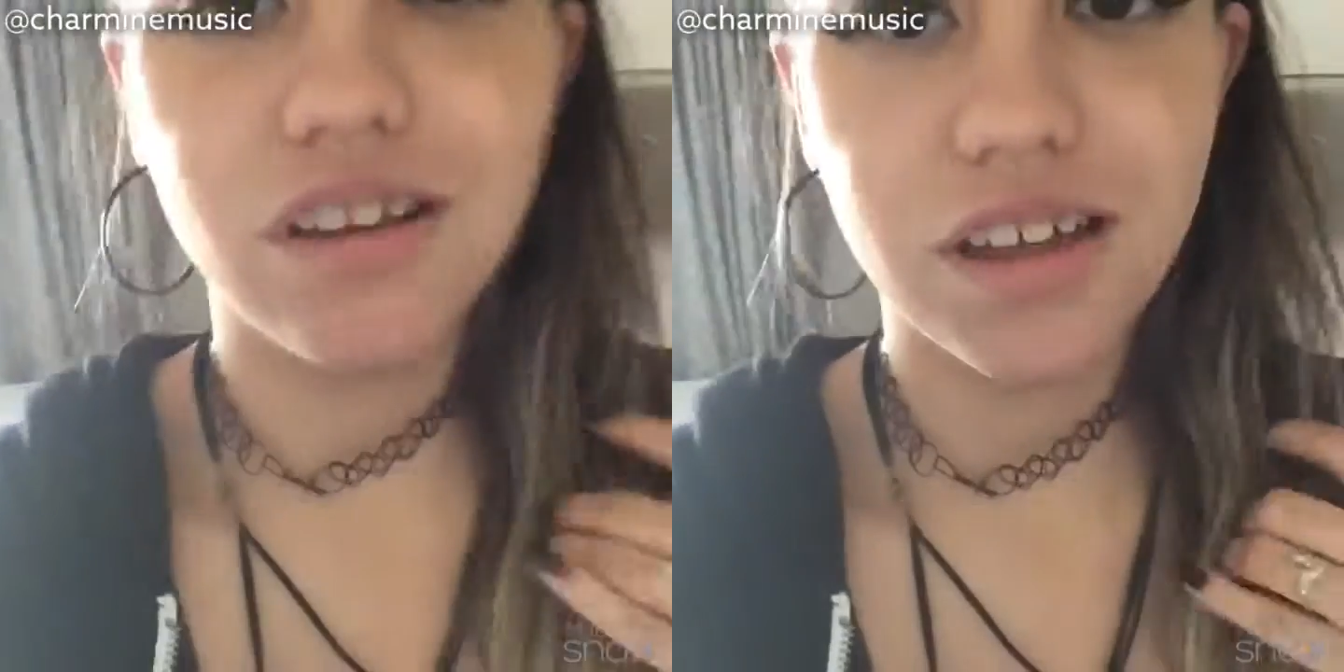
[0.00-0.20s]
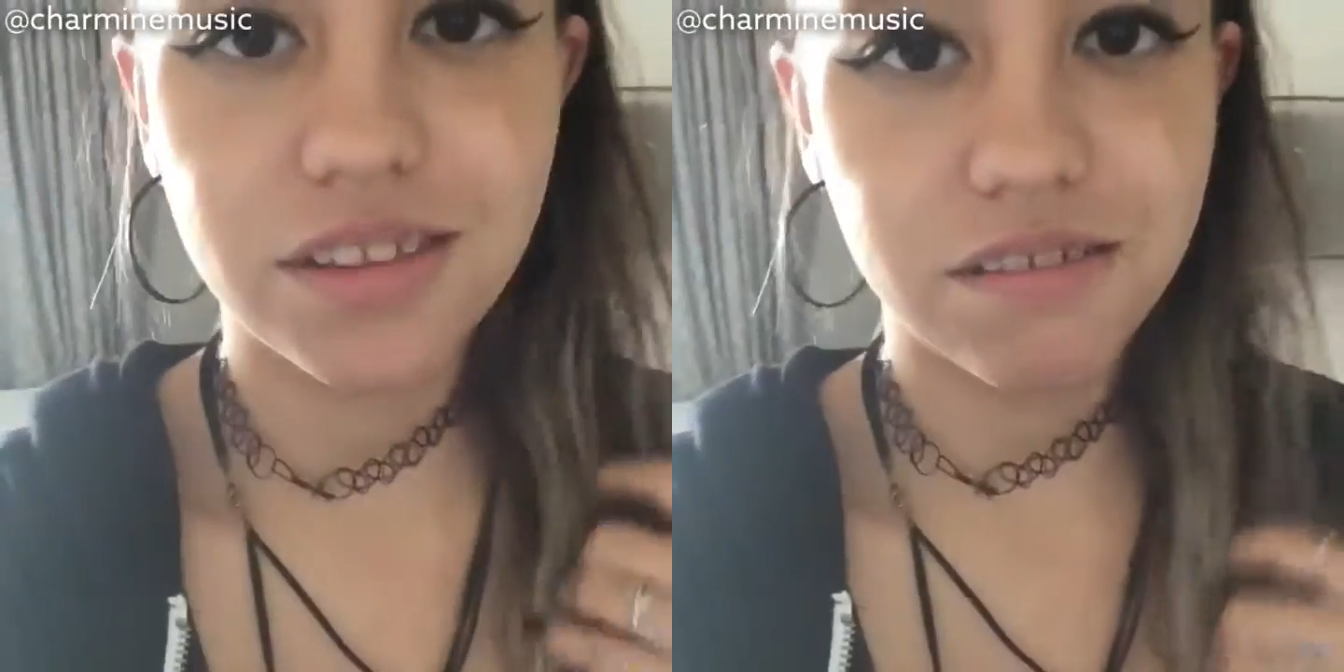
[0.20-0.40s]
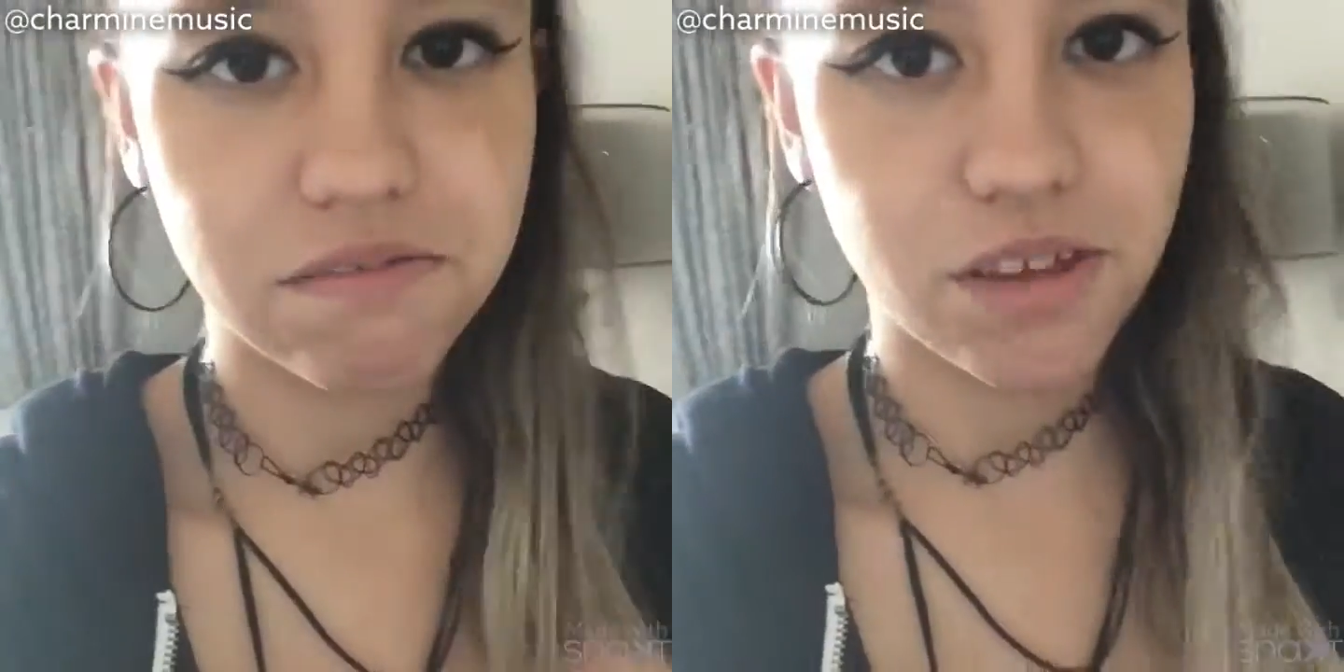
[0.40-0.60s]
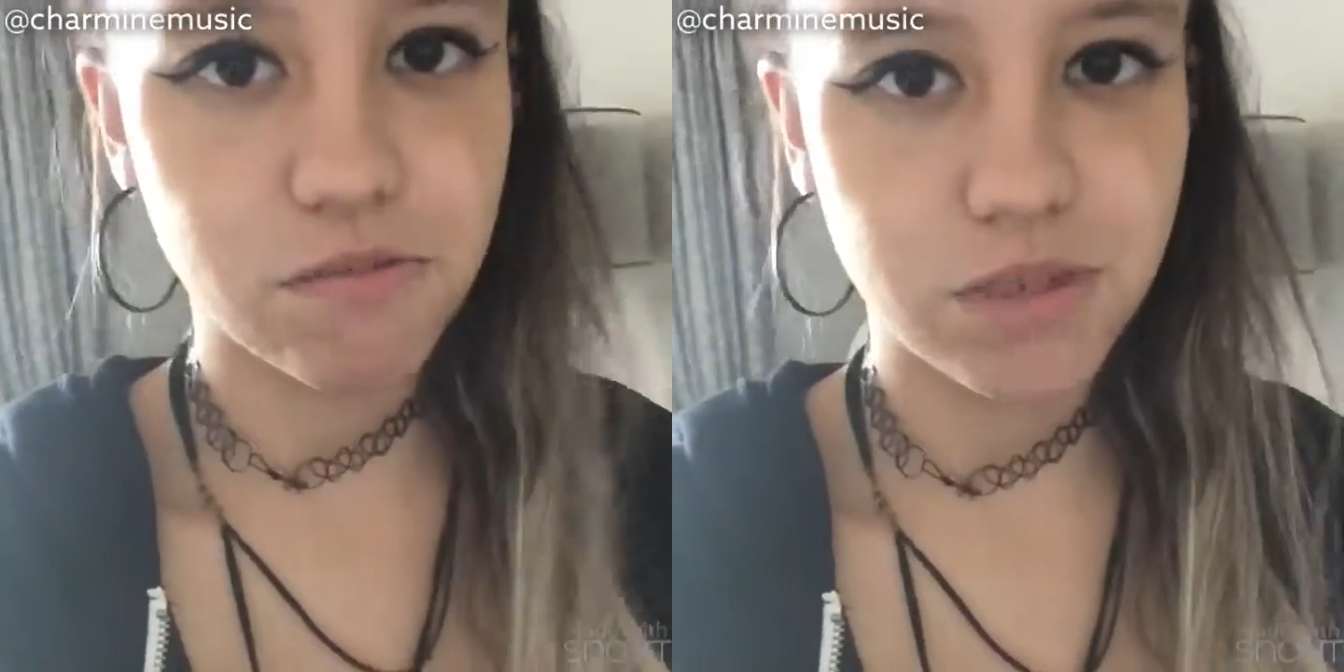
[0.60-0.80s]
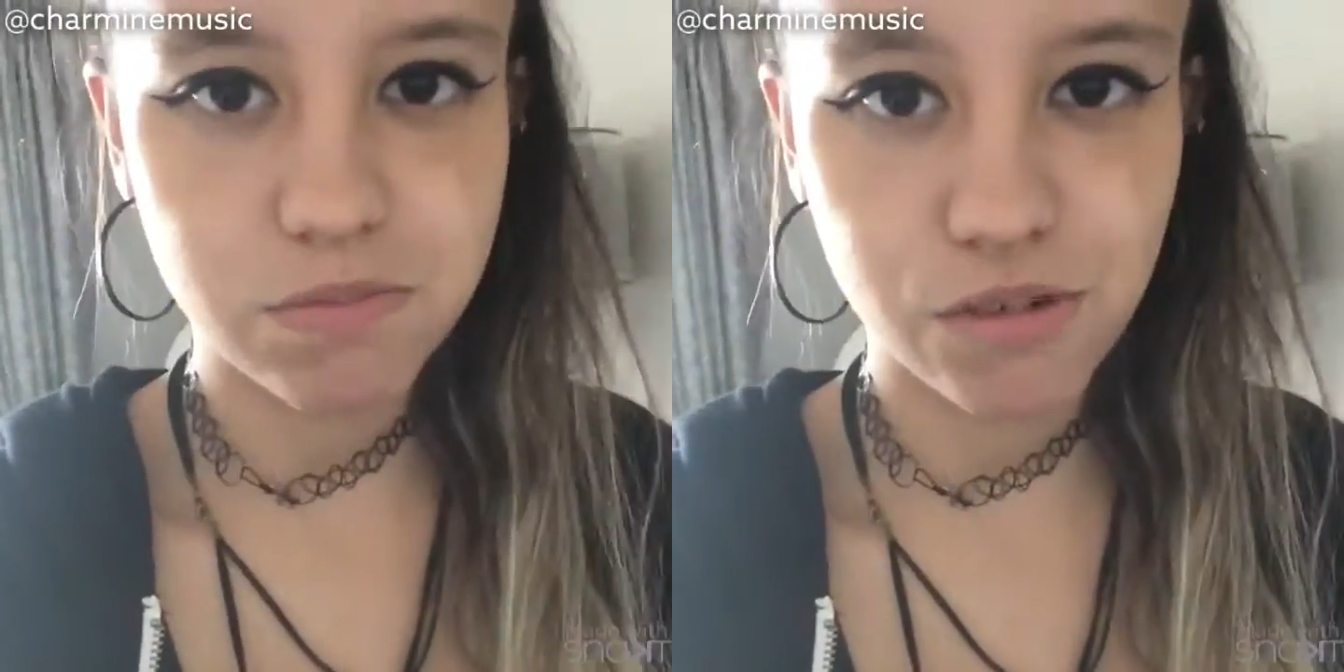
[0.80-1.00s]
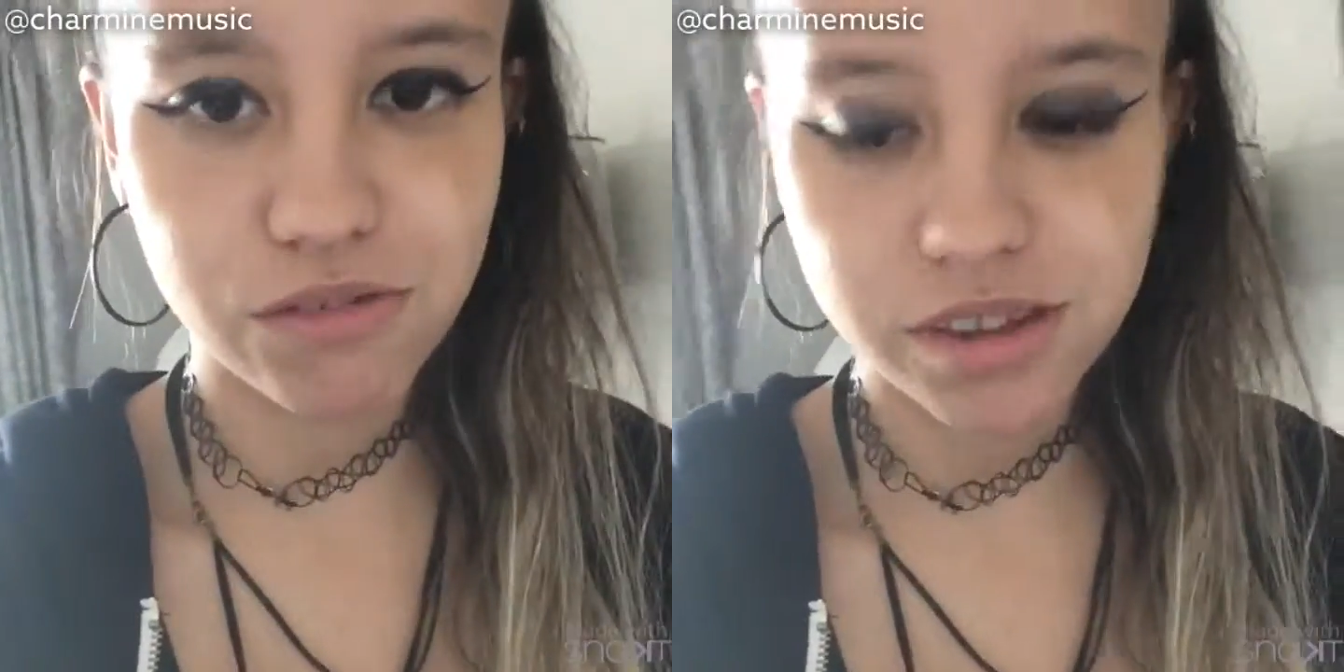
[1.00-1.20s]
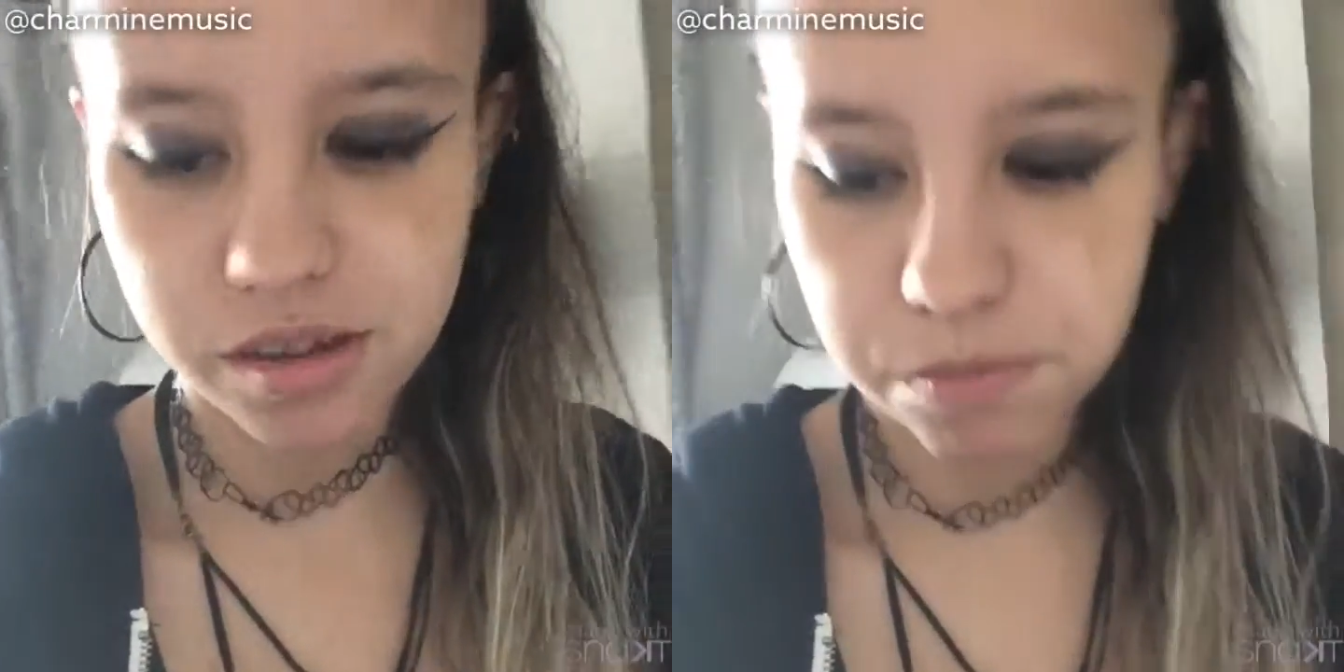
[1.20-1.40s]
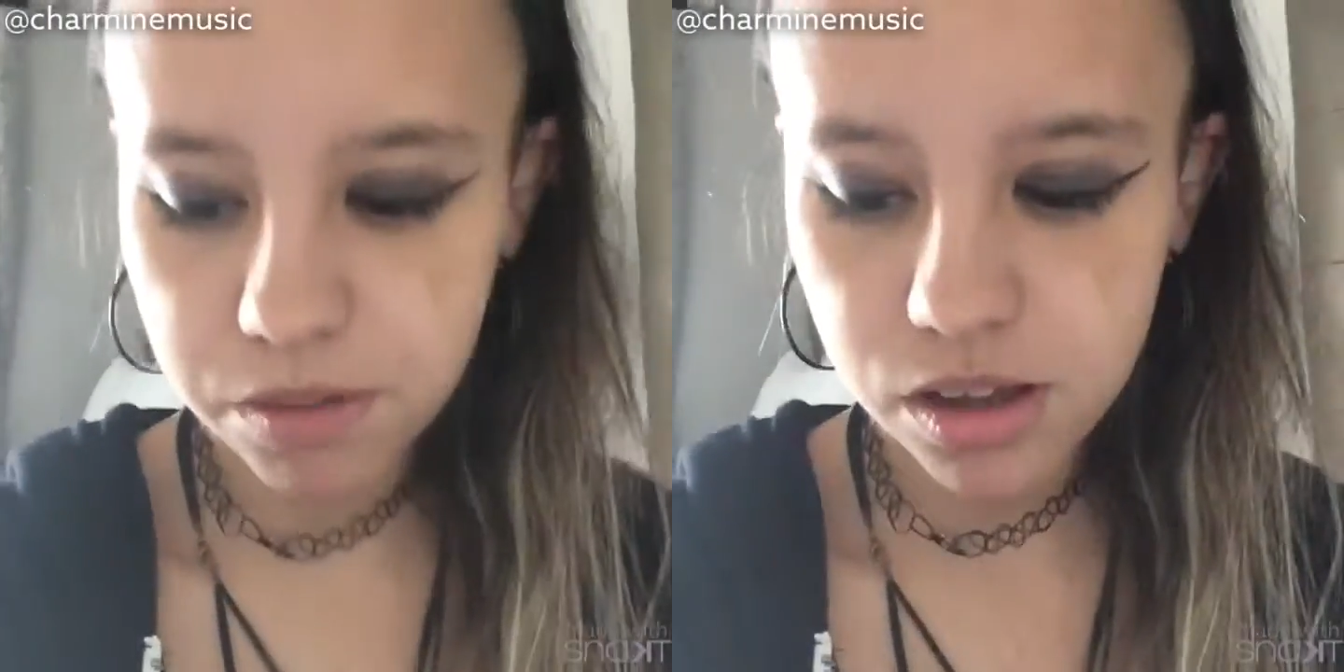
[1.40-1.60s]
stuff that I'll be posting
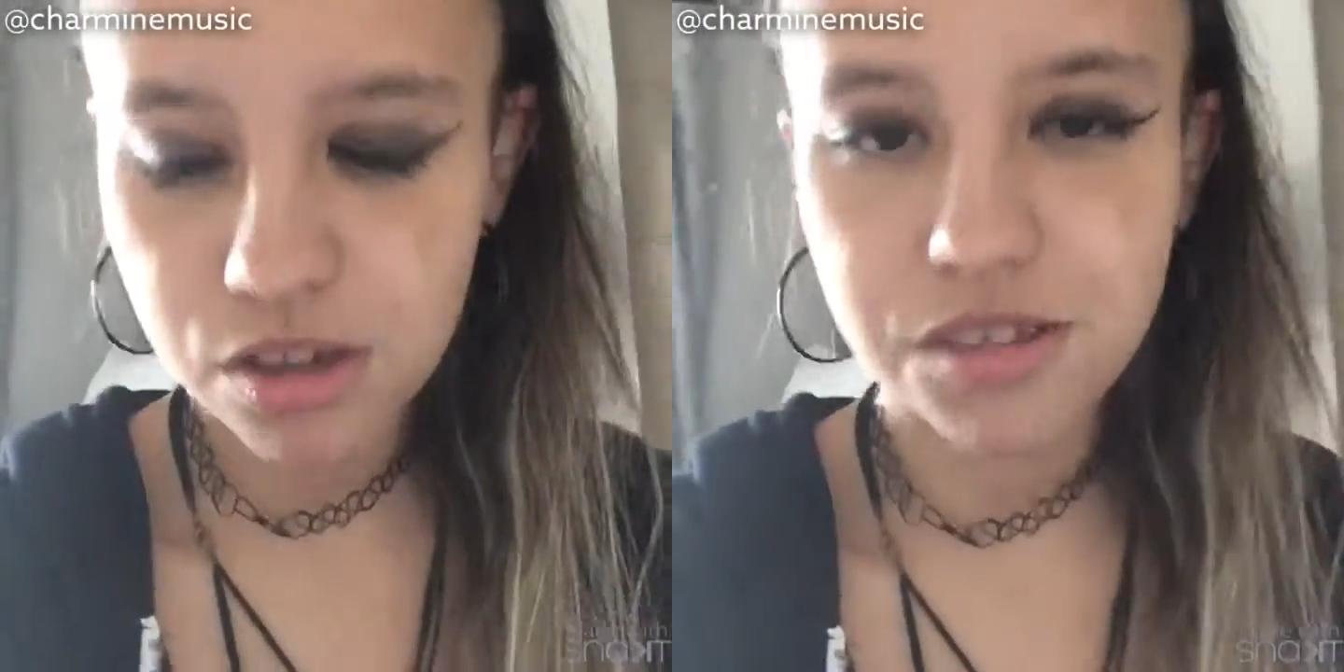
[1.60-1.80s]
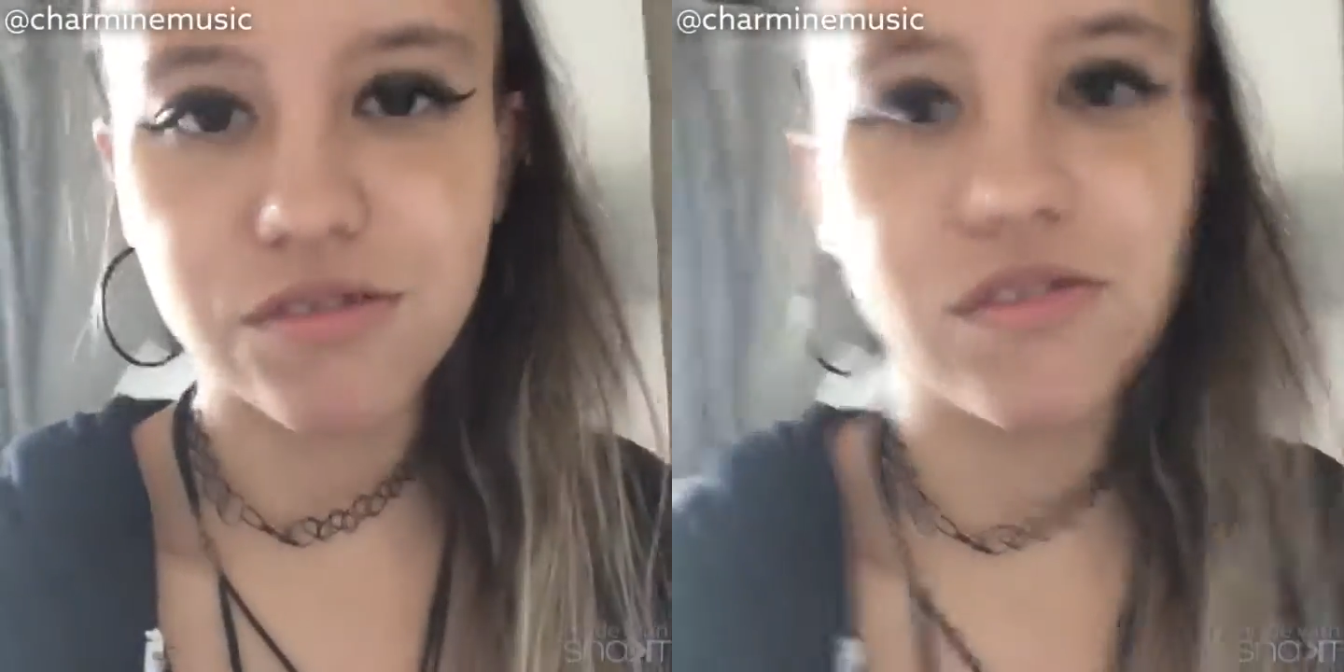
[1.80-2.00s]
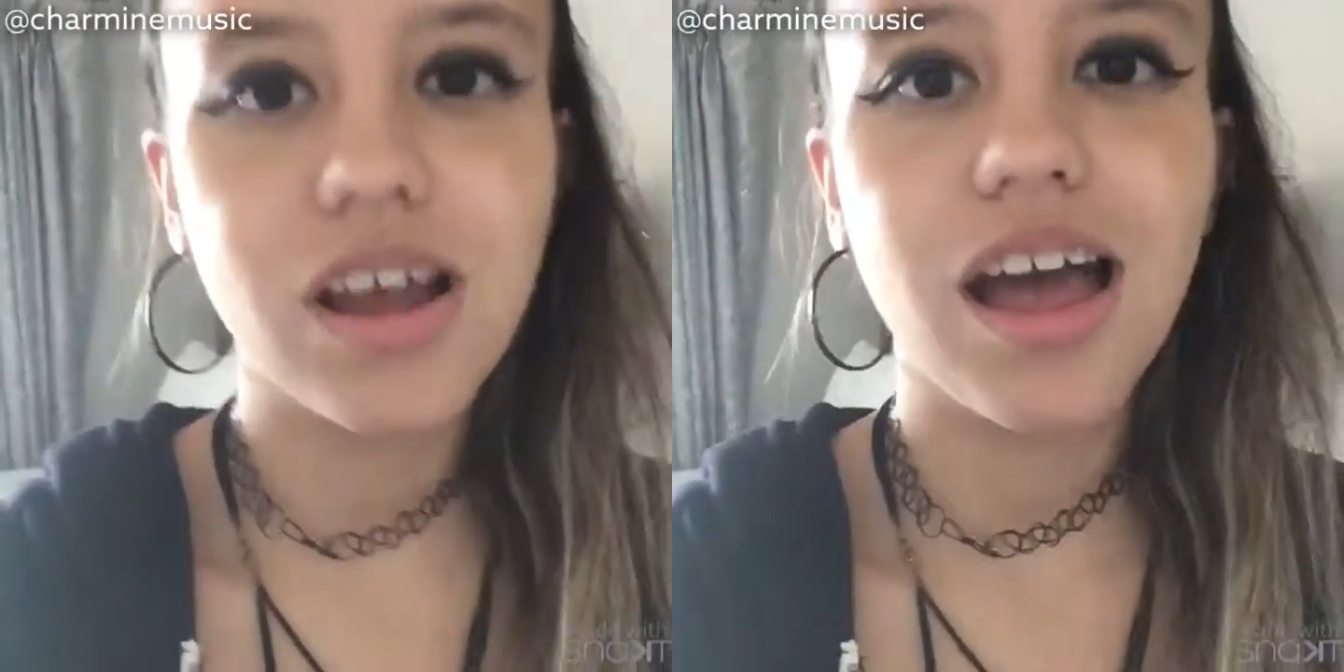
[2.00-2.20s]
up soon.